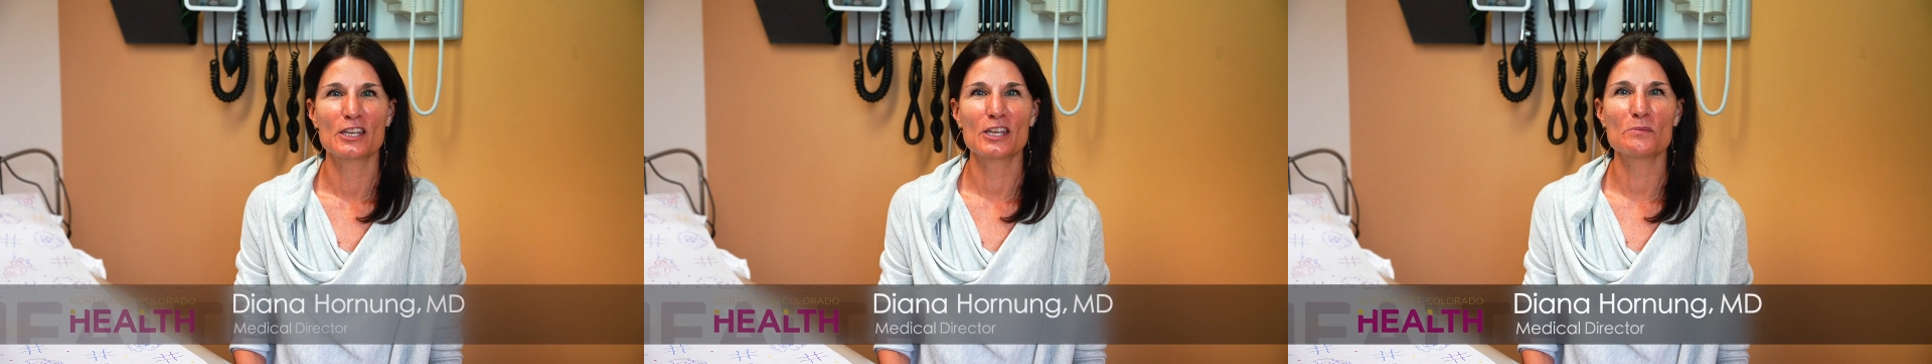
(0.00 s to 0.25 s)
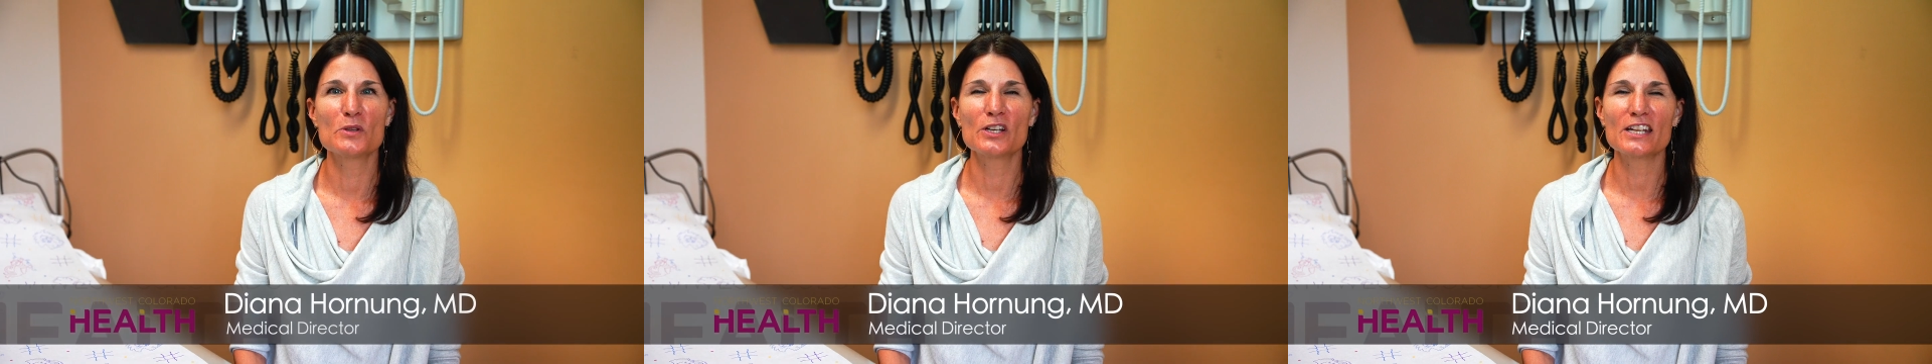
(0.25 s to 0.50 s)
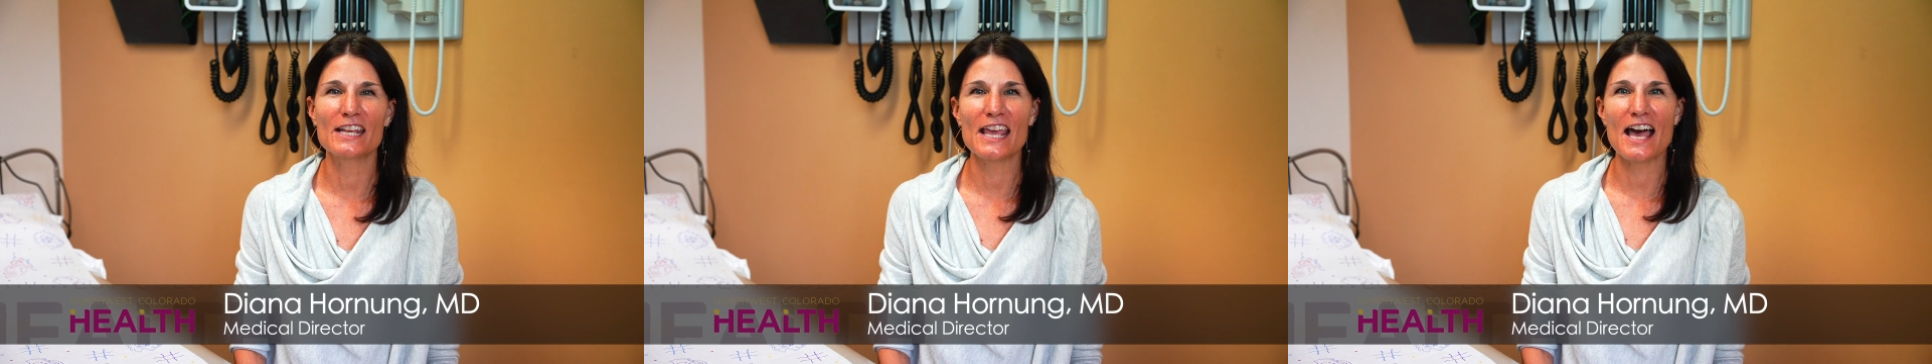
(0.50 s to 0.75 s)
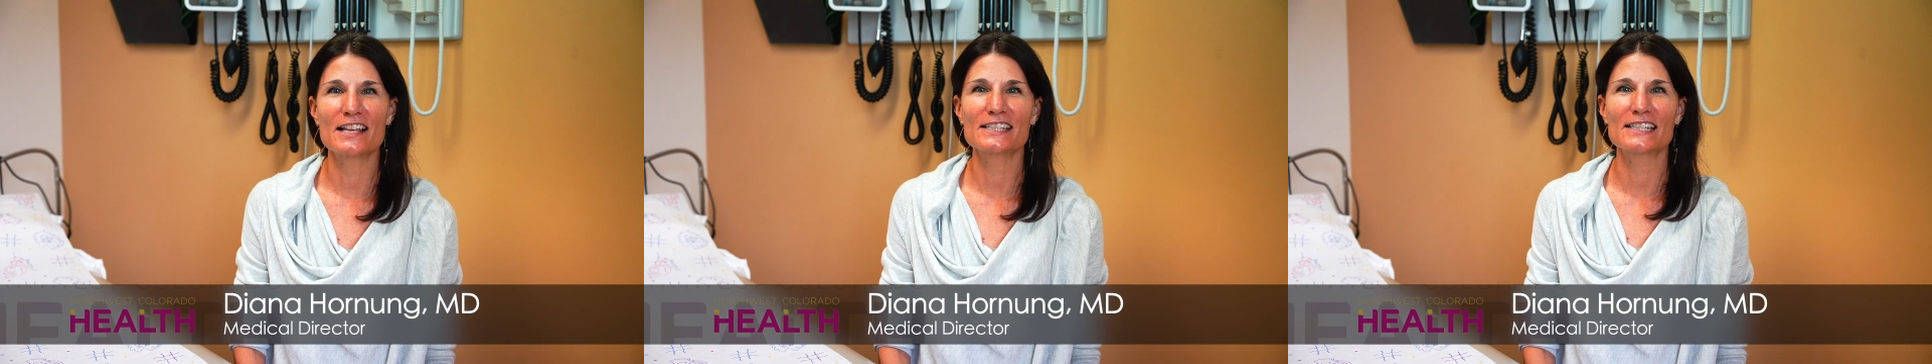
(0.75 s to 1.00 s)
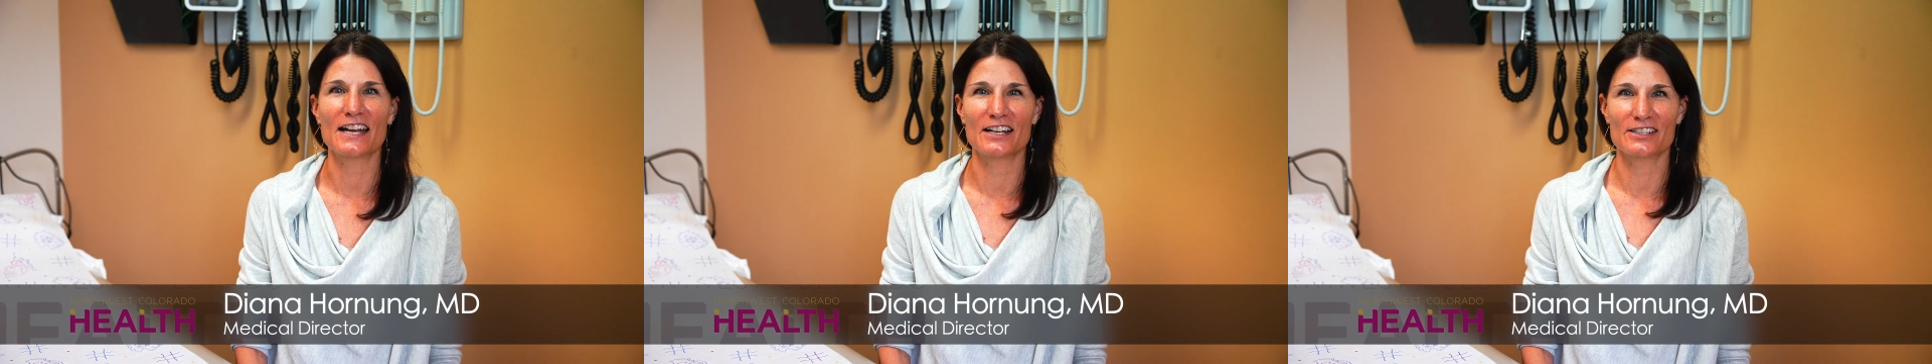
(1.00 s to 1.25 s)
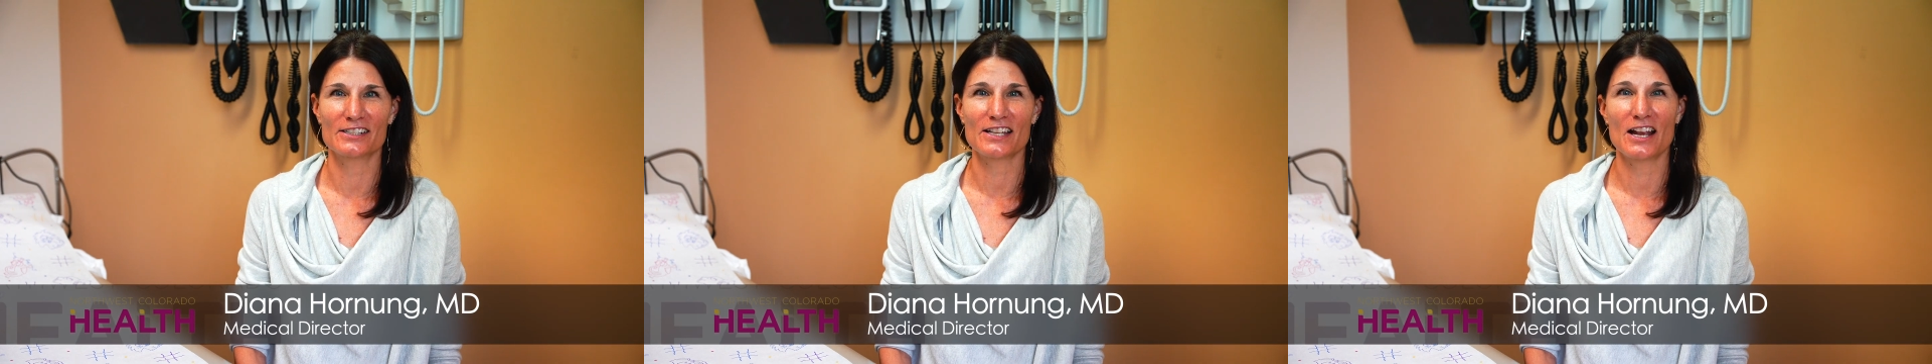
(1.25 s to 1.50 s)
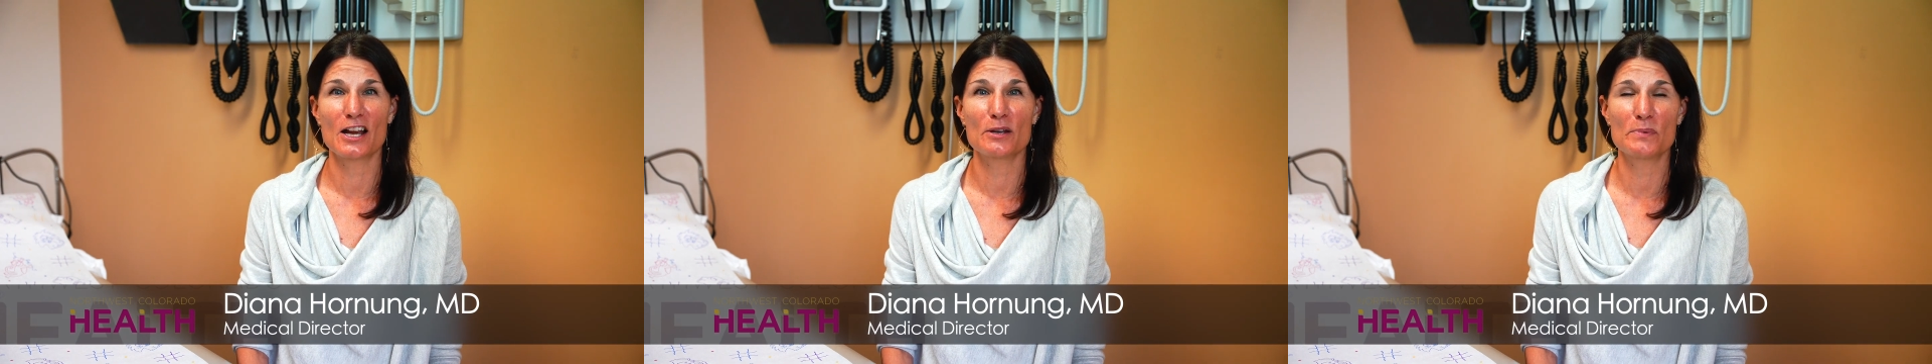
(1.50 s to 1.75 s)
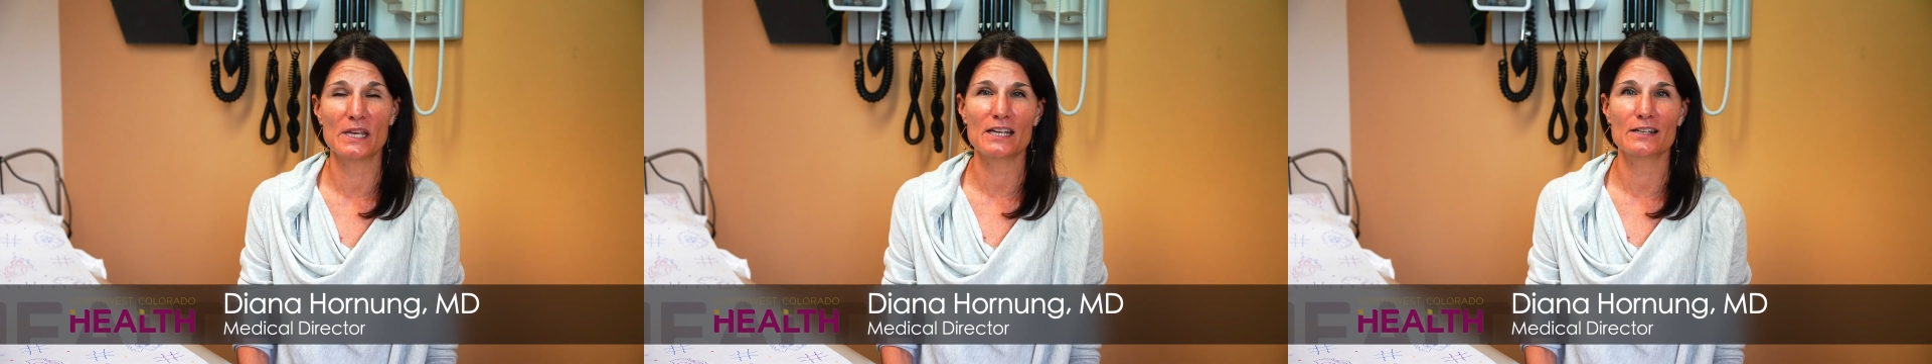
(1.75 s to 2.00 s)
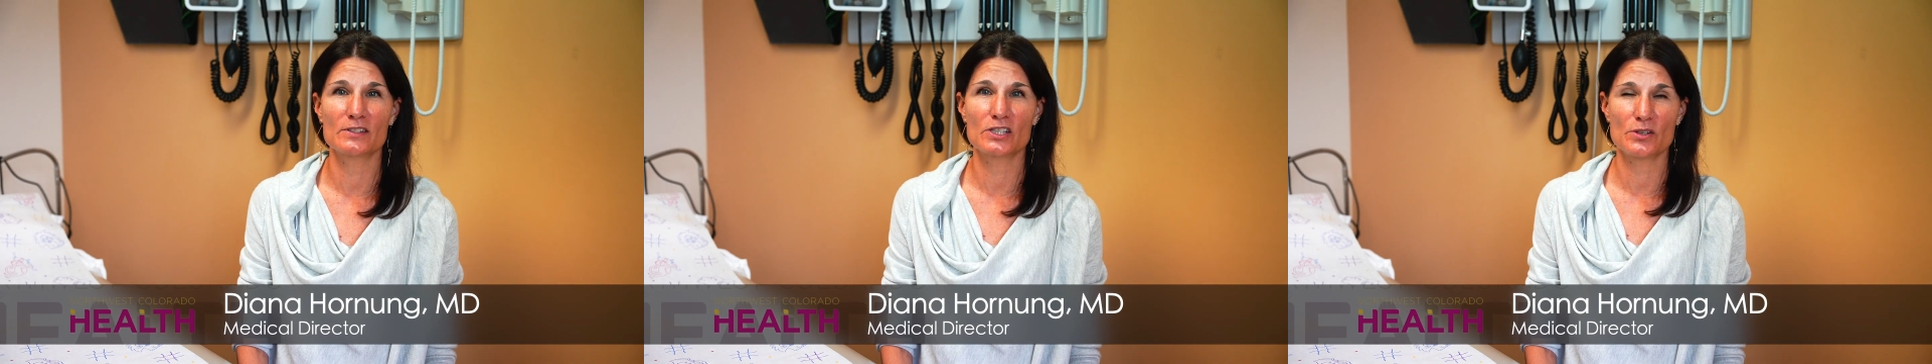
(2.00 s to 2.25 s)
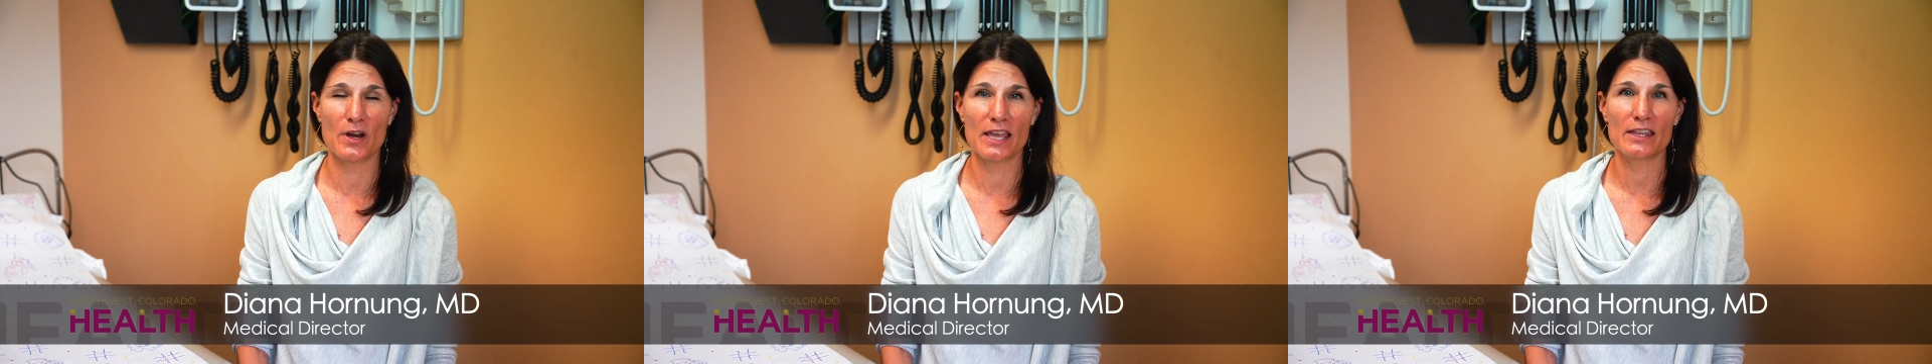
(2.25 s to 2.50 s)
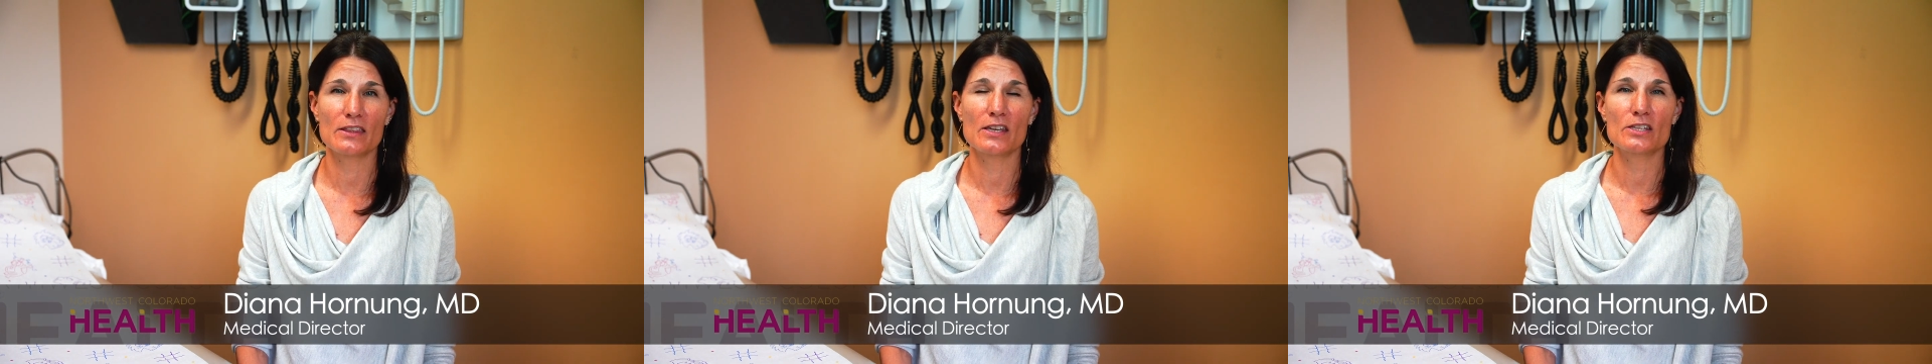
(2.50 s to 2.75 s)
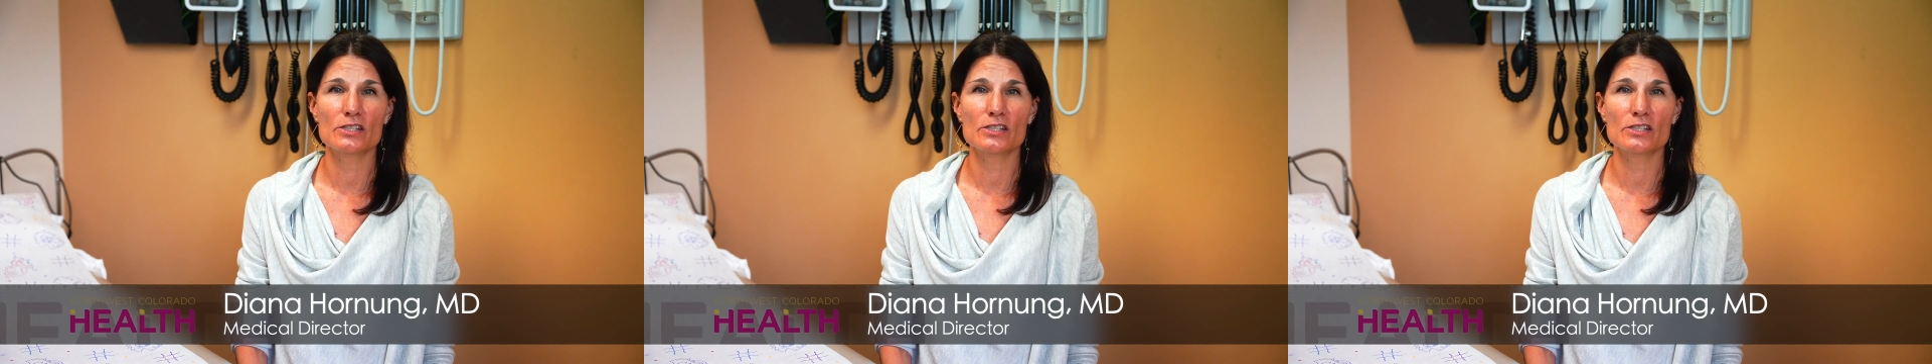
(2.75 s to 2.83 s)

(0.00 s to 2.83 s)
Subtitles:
Community health centers are a beacon of strength,